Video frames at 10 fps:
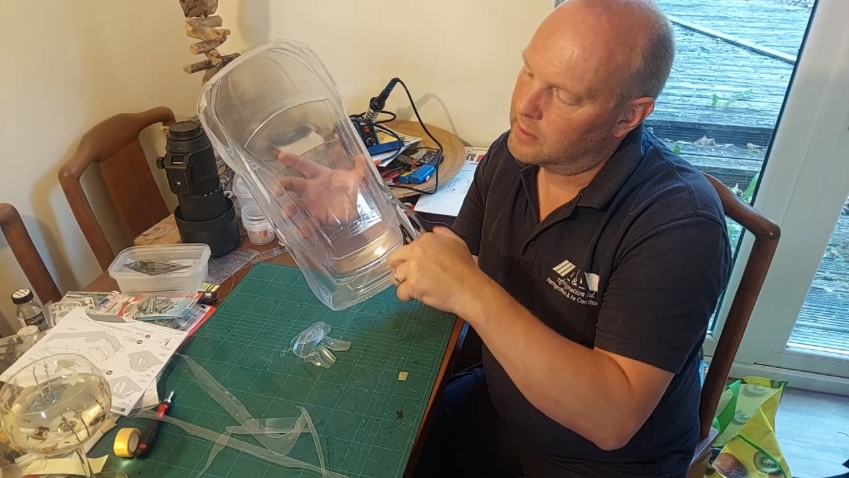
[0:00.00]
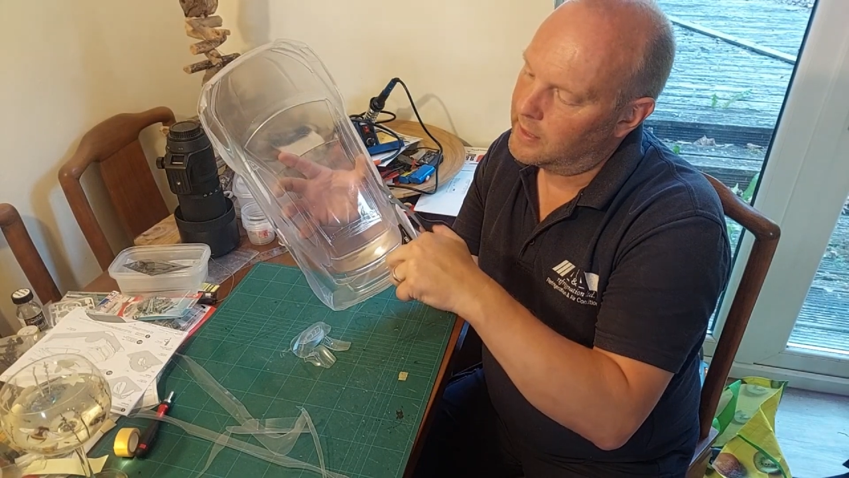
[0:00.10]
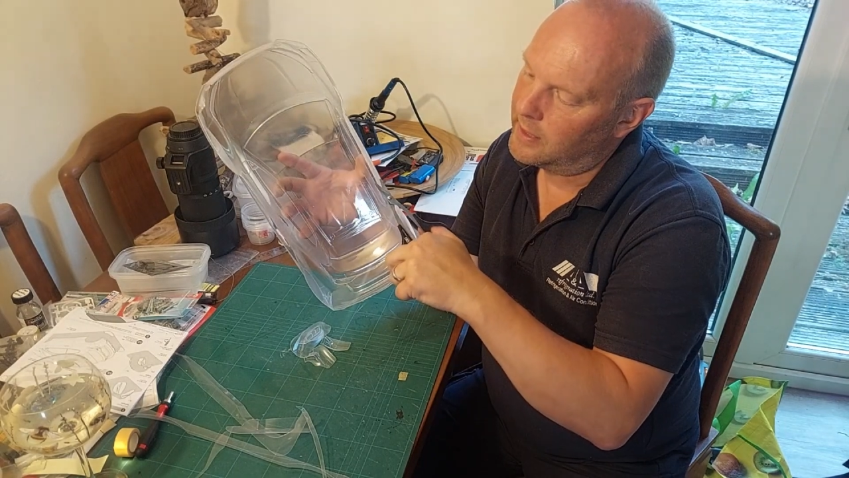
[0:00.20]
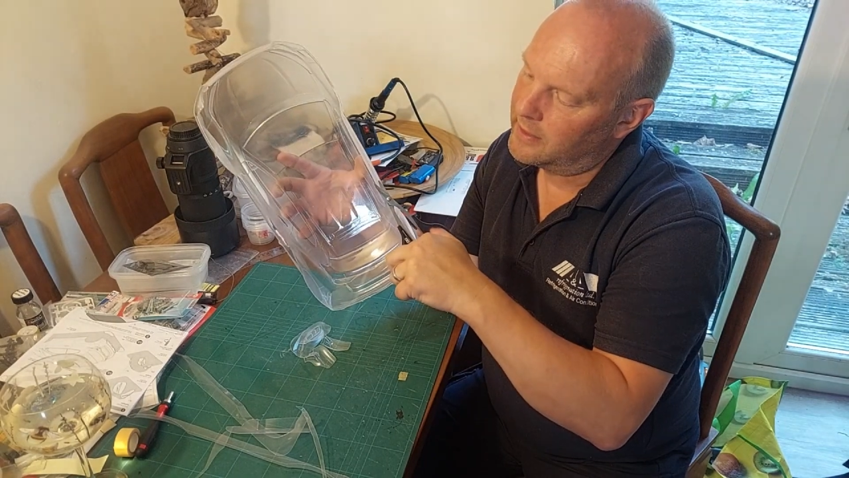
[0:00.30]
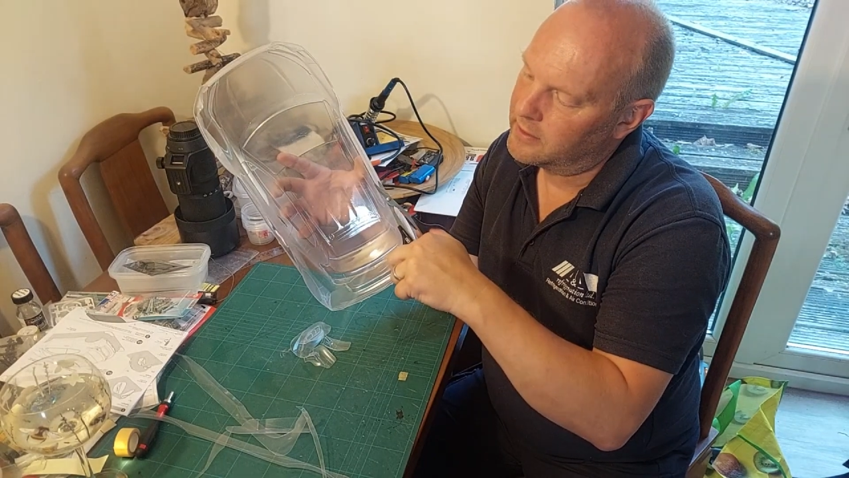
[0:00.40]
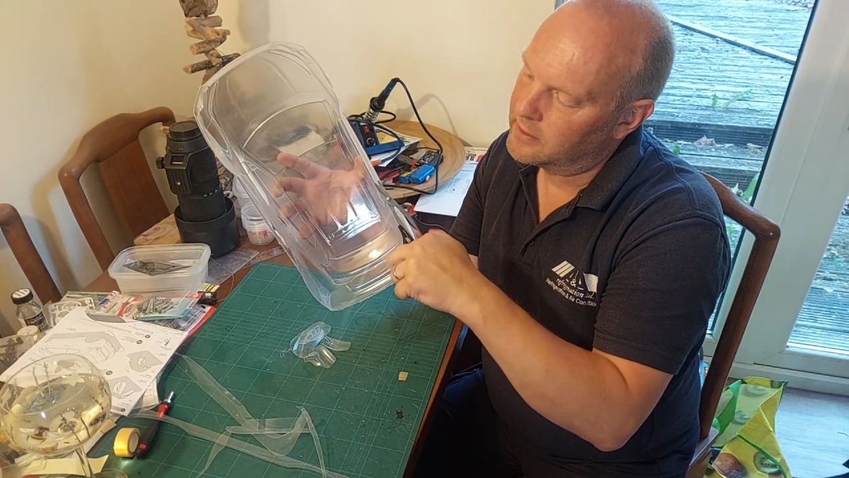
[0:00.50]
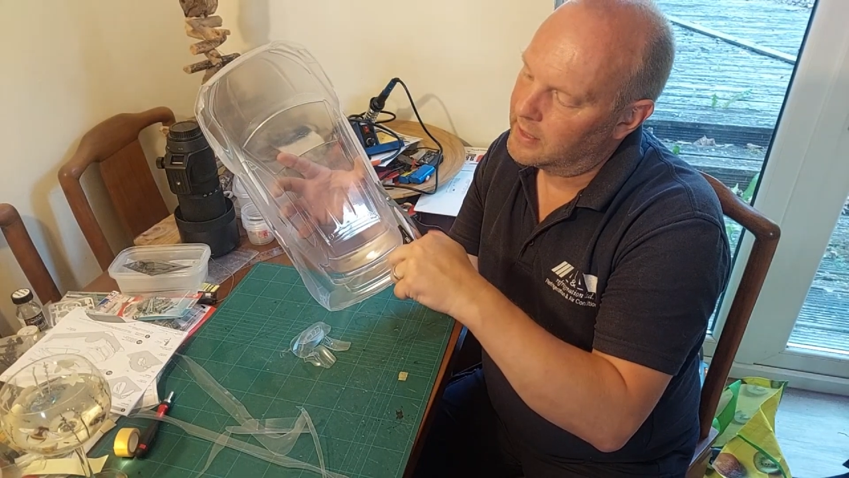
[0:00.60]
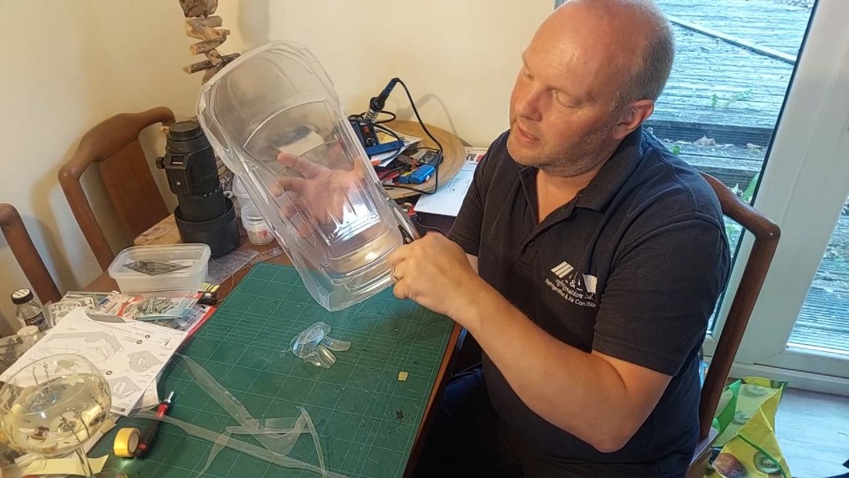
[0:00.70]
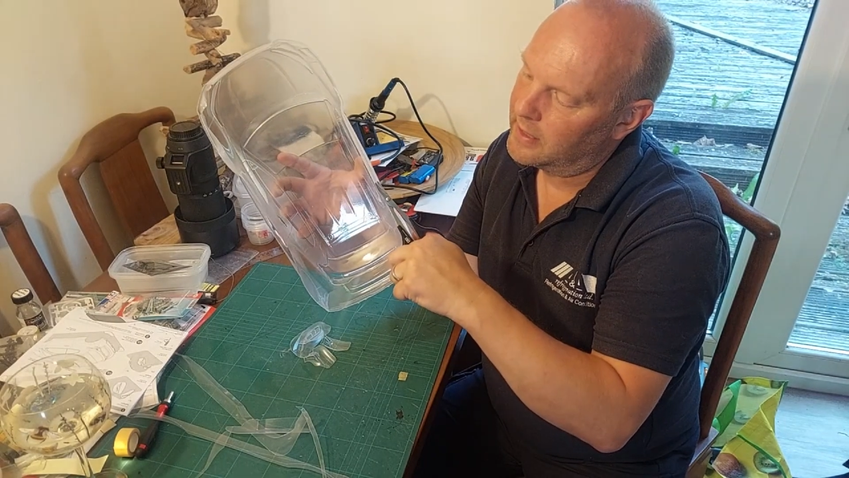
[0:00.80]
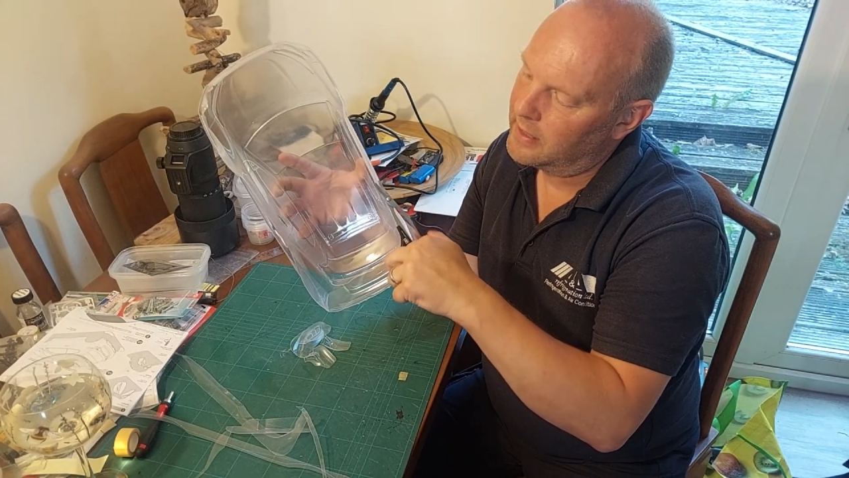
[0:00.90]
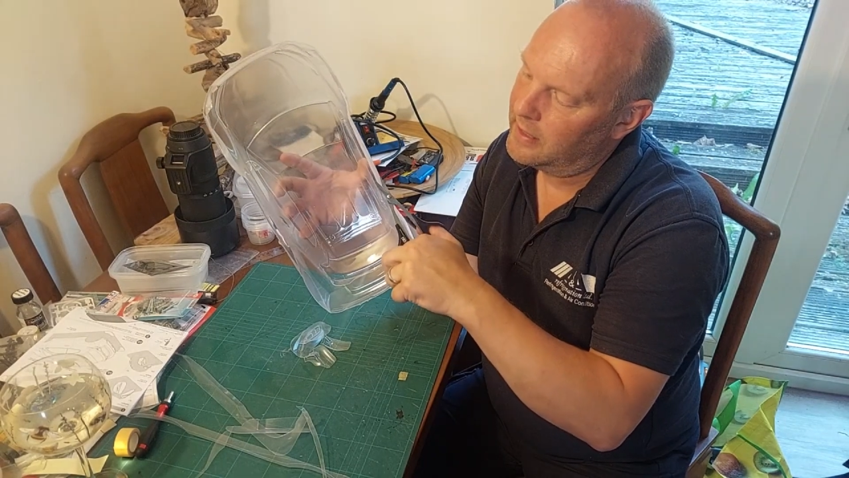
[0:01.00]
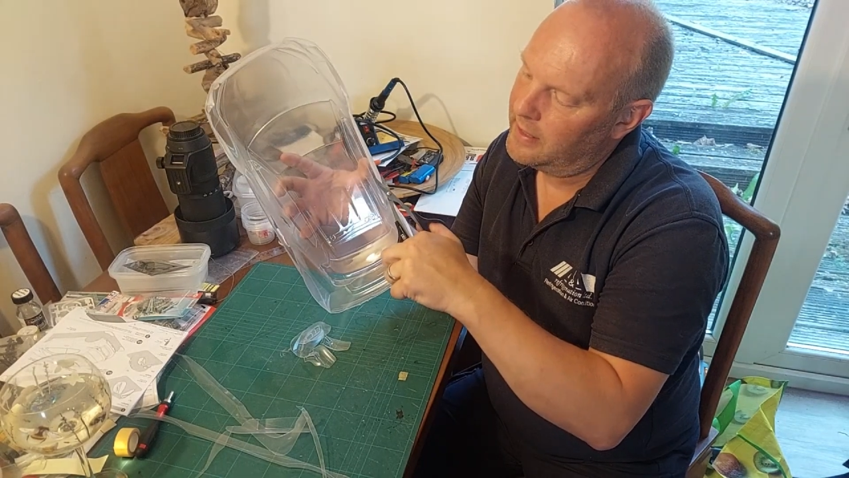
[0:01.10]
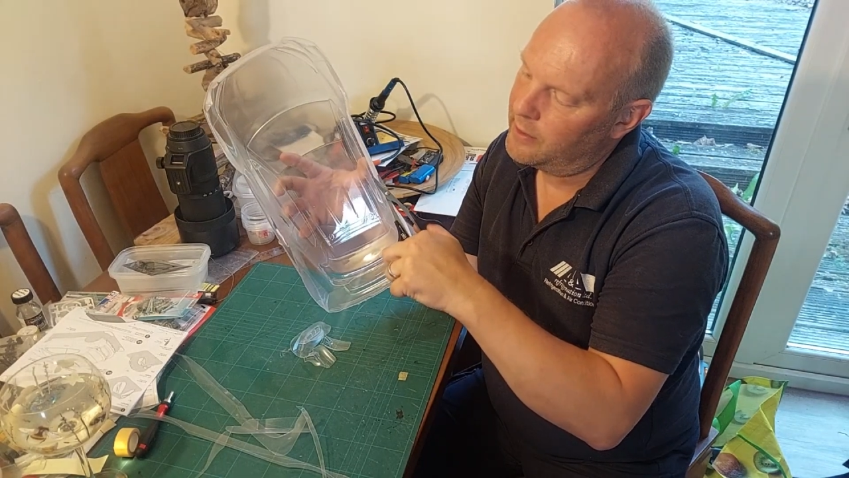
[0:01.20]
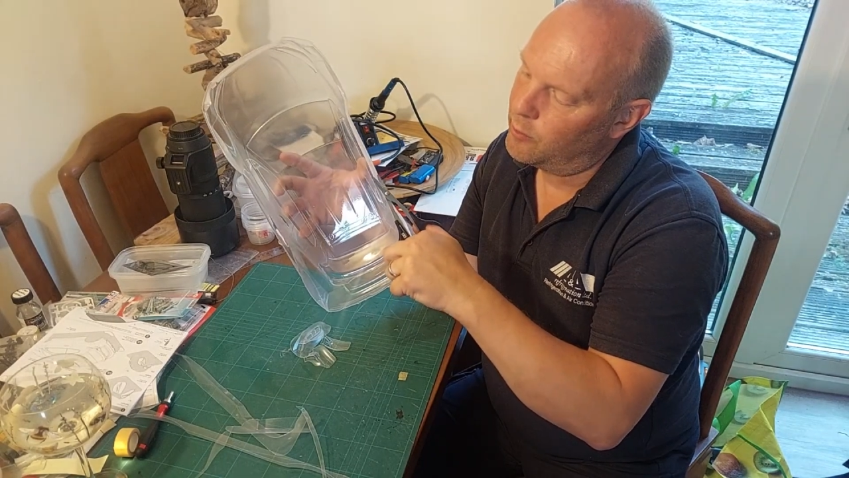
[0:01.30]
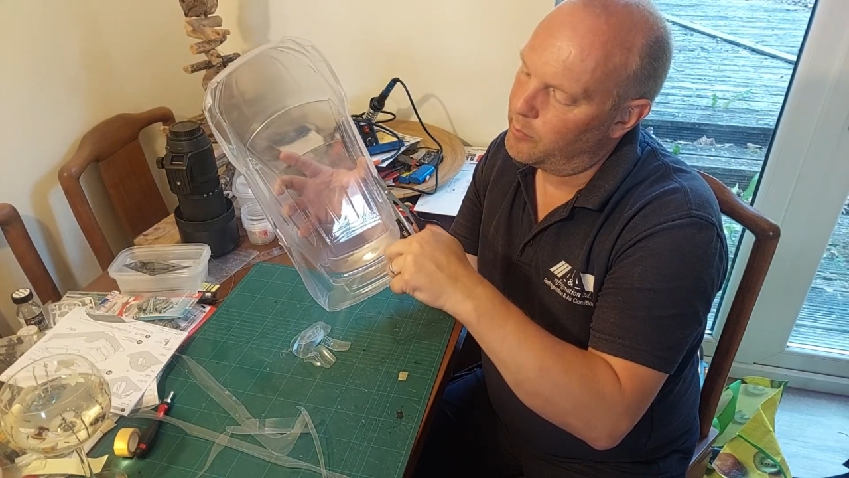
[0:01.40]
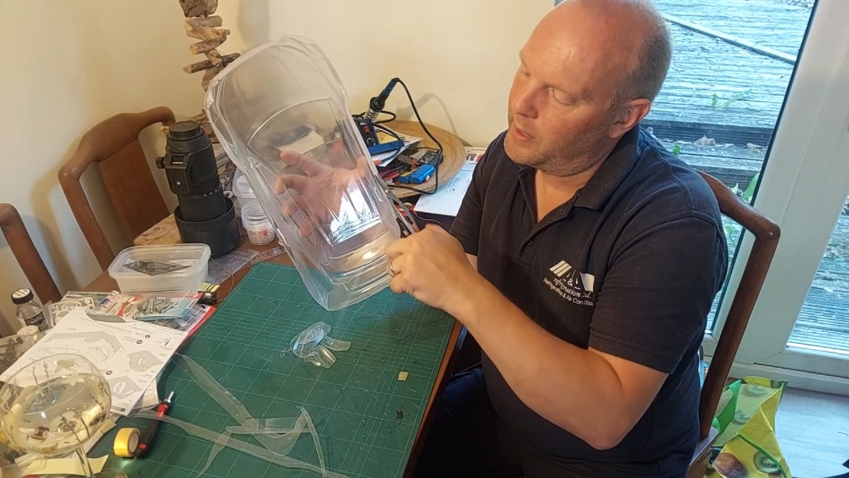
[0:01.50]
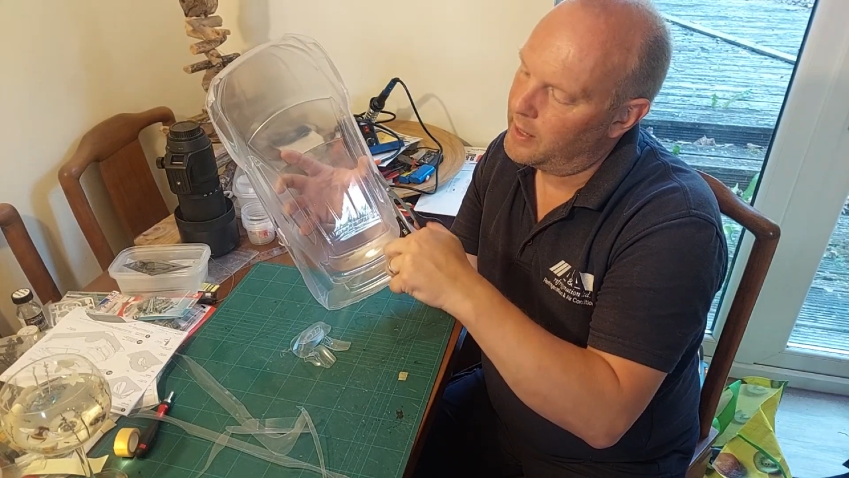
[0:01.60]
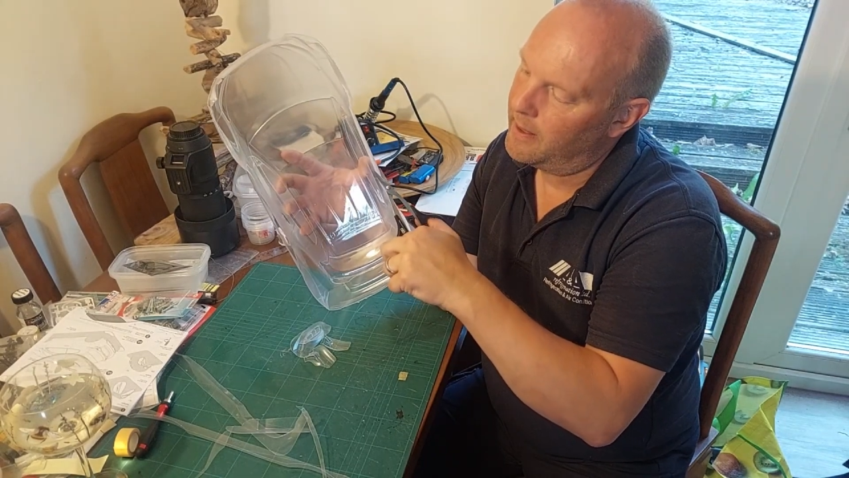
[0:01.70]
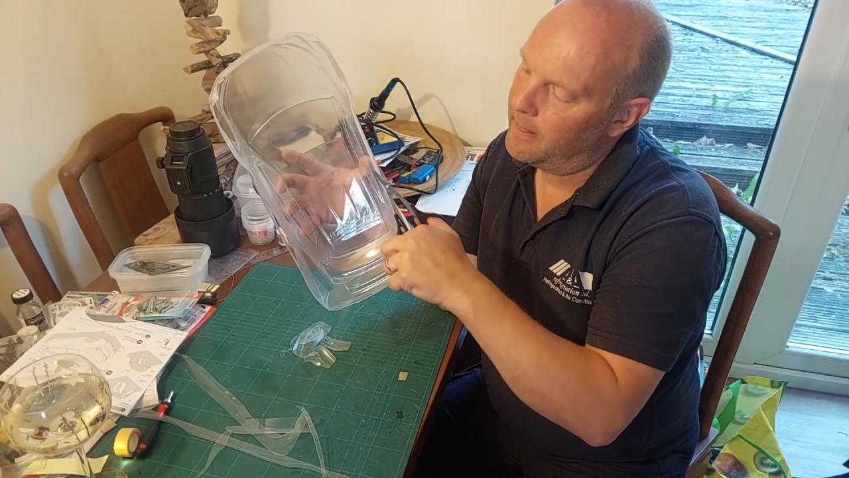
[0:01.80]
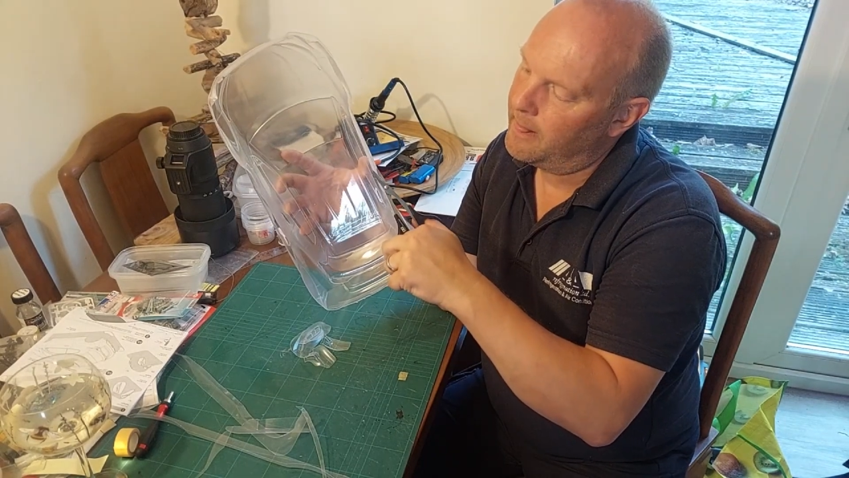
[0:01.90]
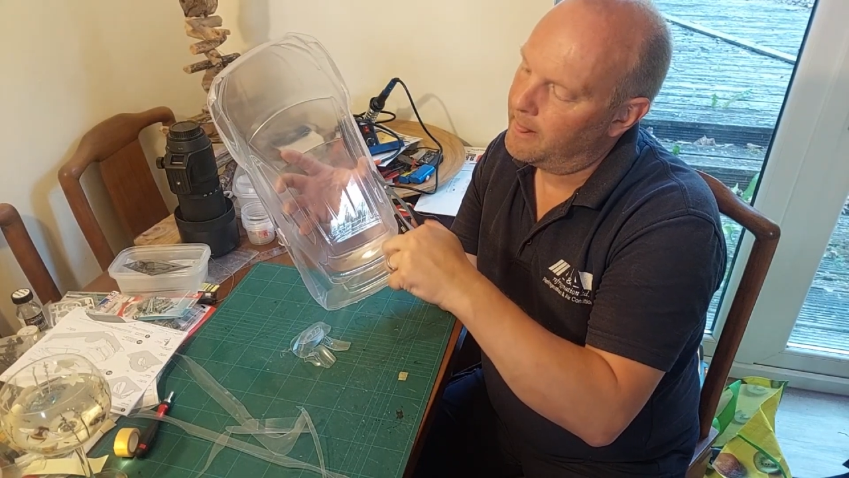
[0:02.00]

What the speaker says: get it to take a little bit.